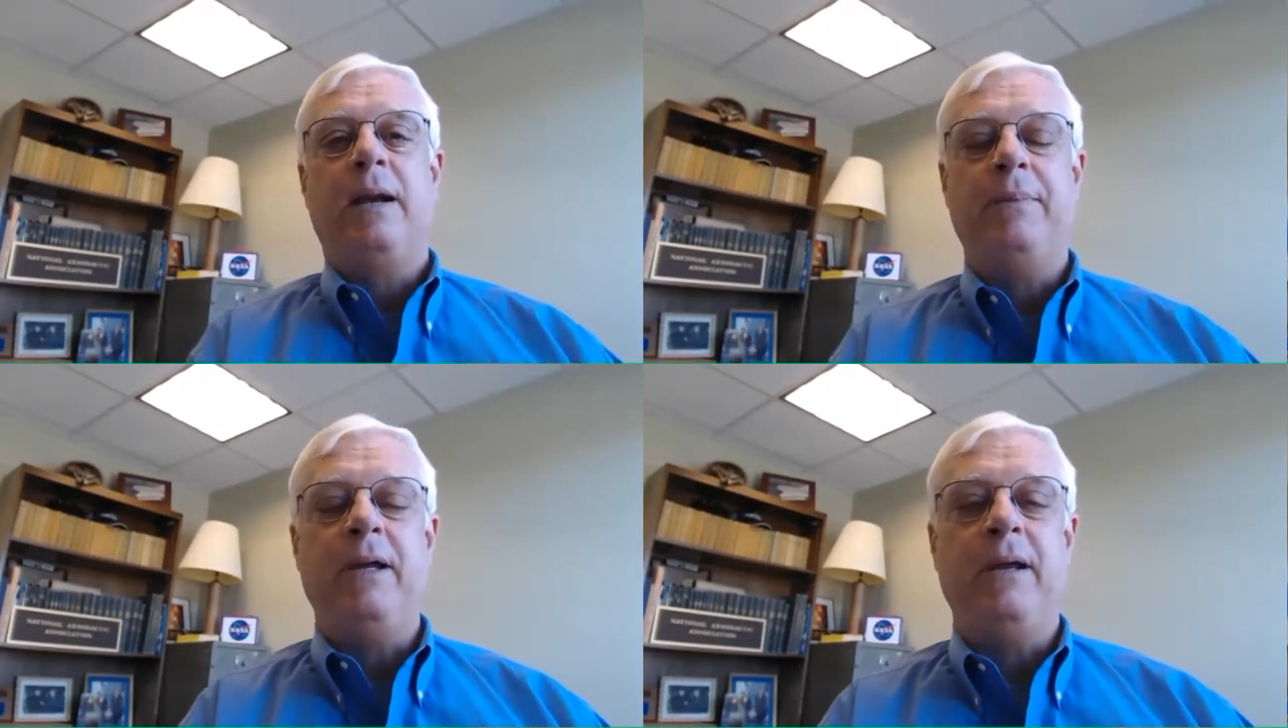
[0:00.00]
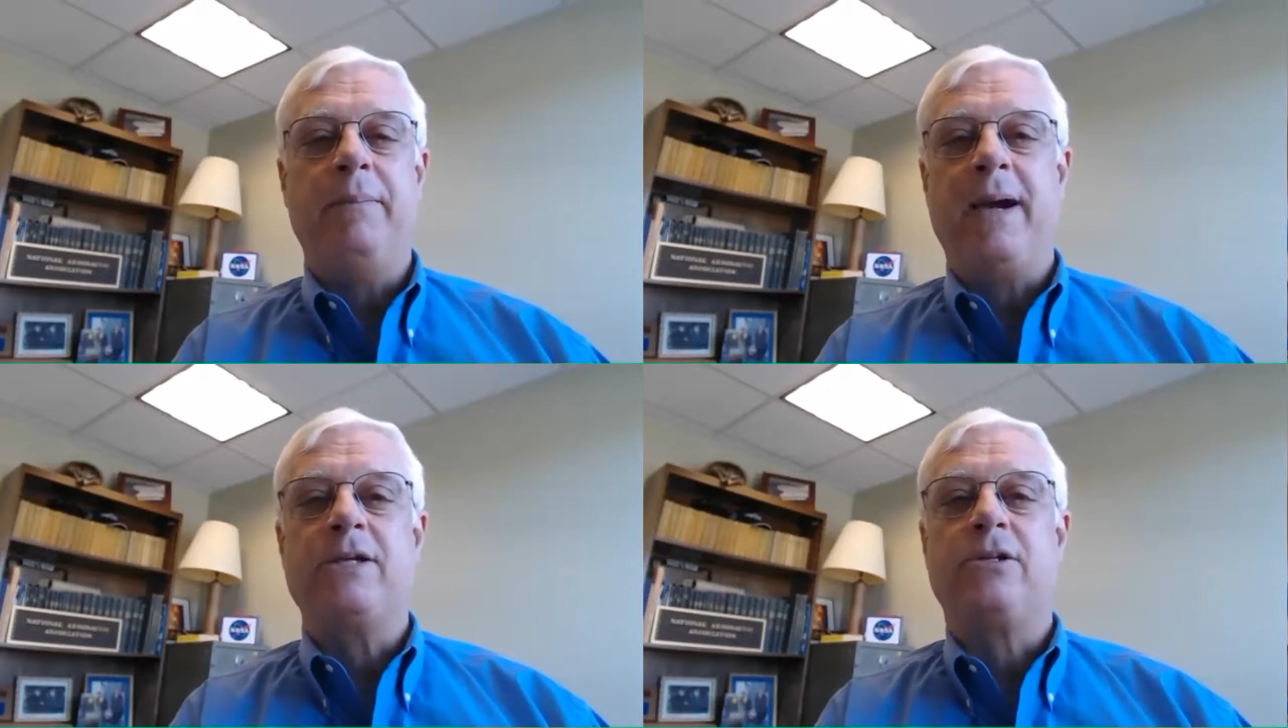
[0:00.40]
I'd
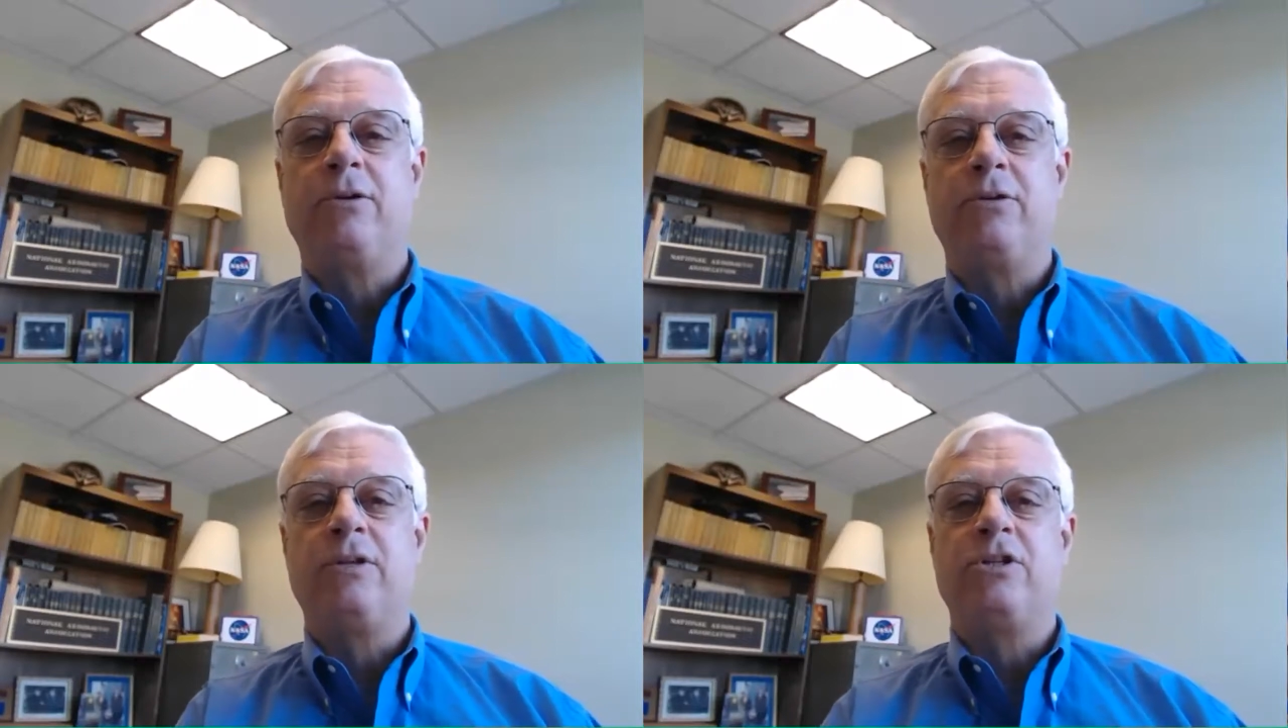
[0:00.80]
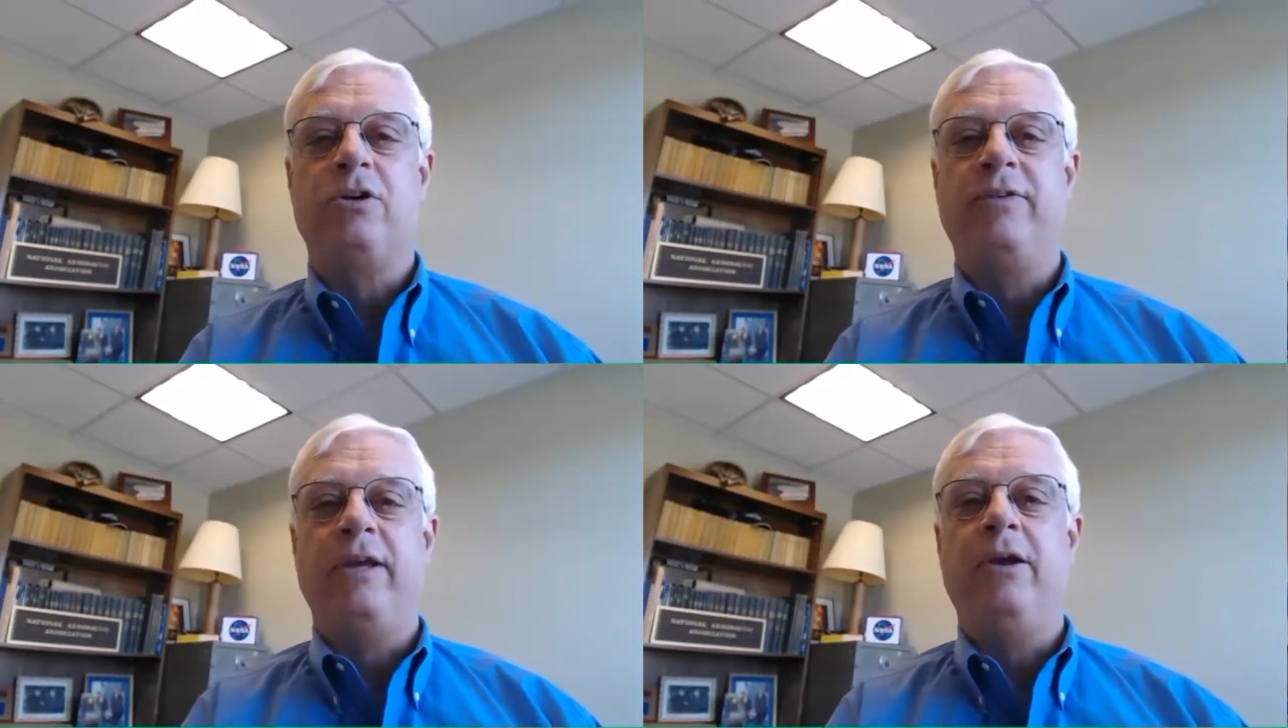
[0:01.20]
be ambassador to the
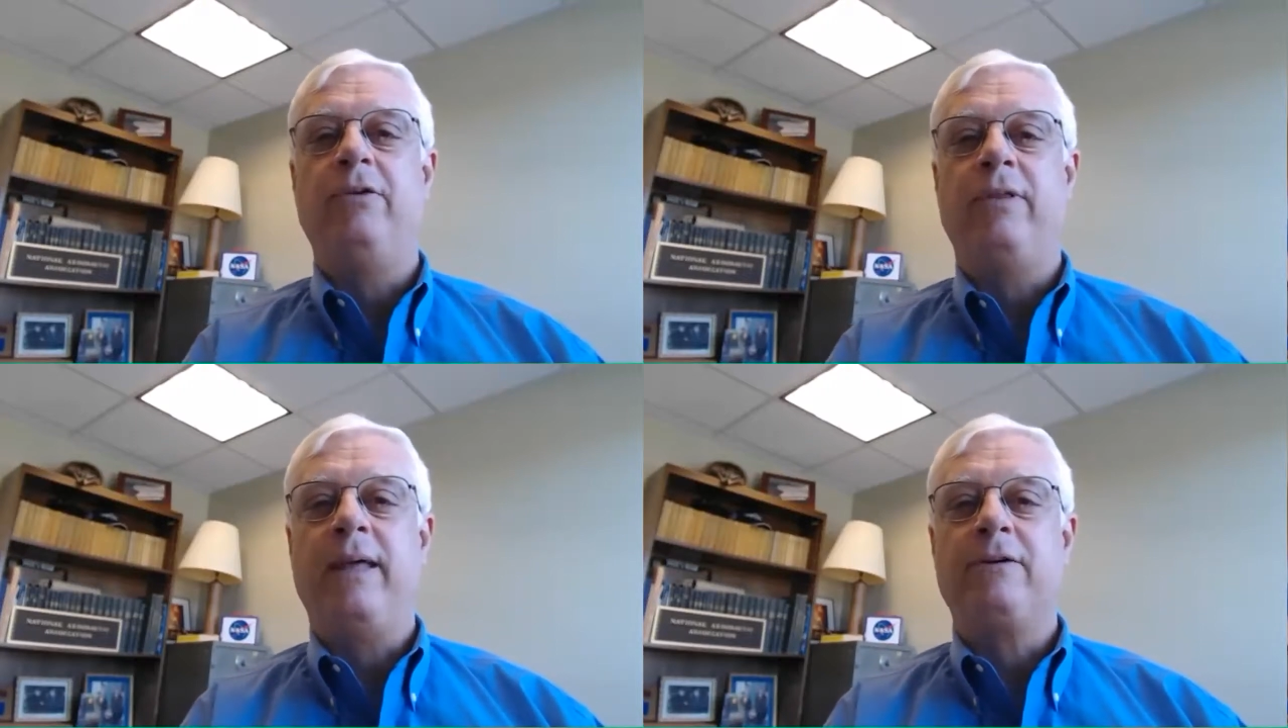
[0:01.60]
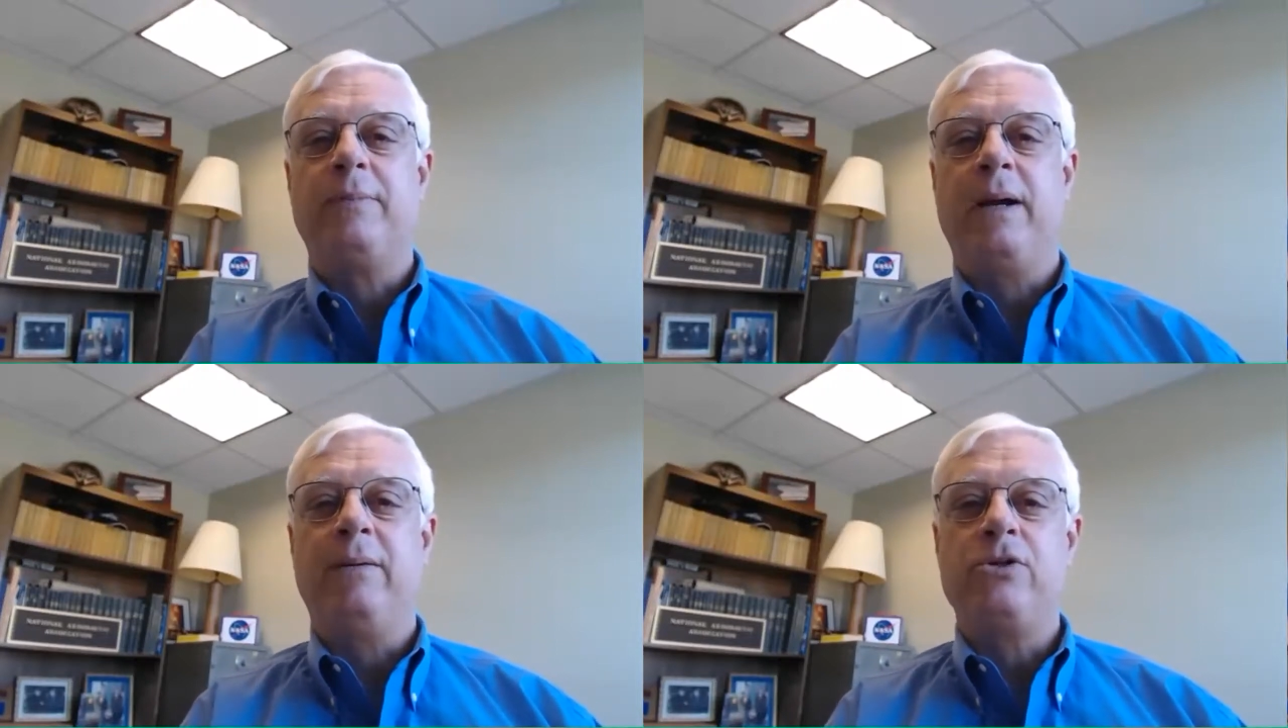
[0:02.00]
Soviet Union.
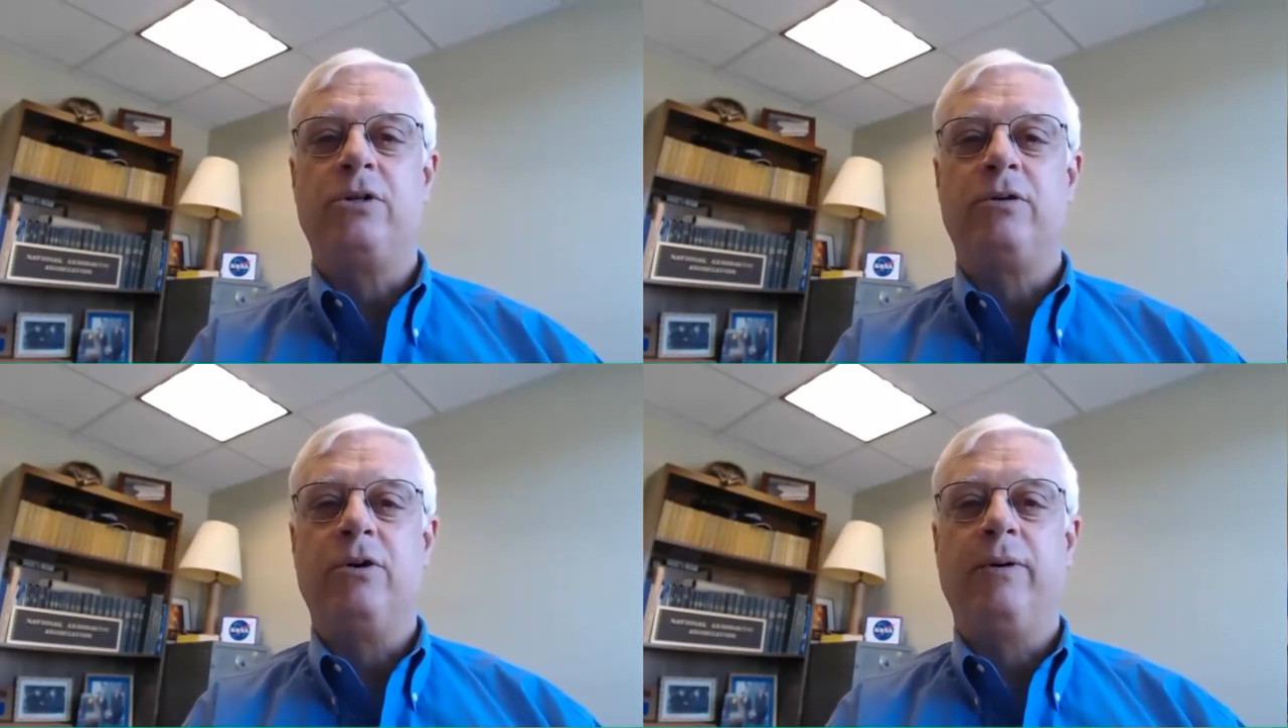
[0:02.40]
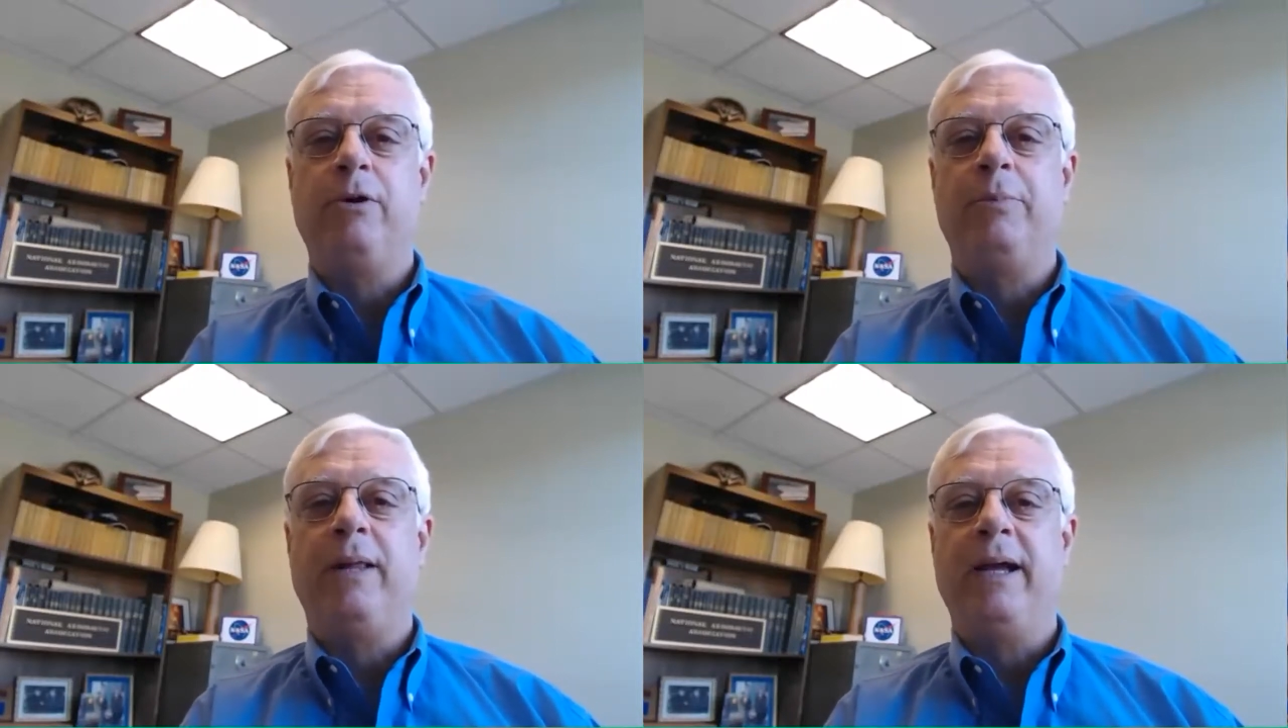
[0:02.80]
That was my original
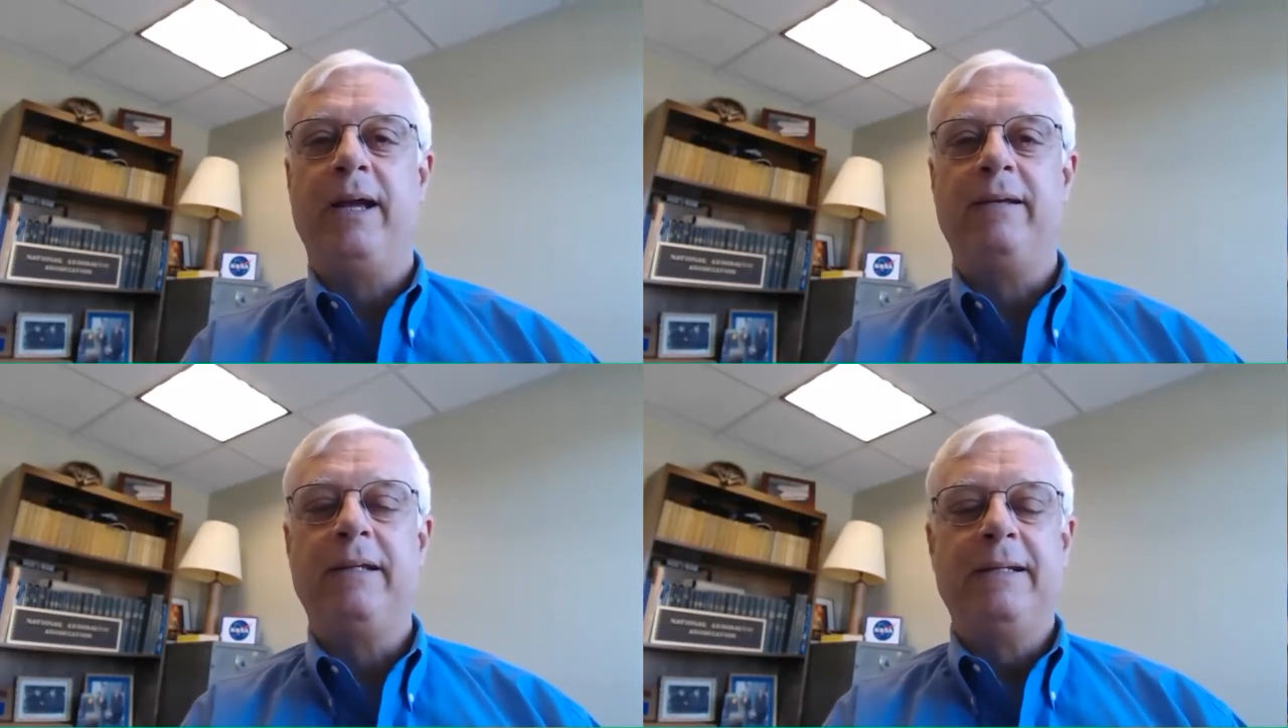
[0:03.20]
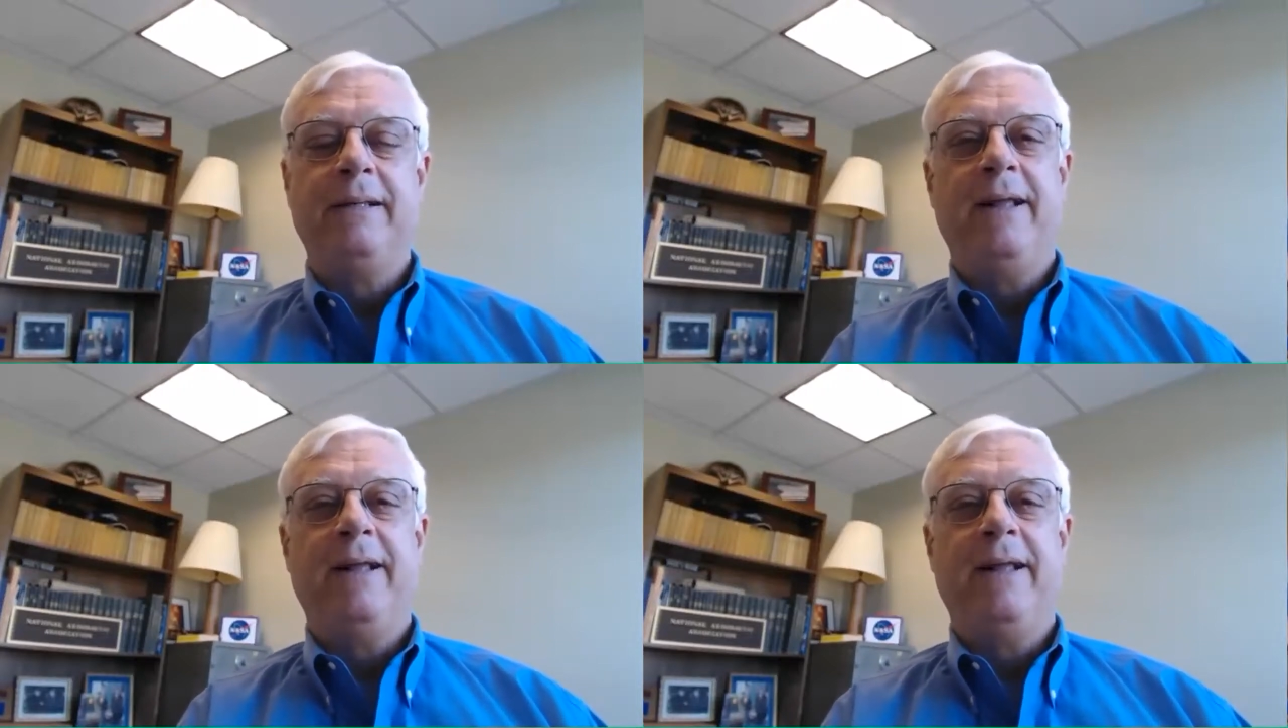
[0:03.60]
career plan.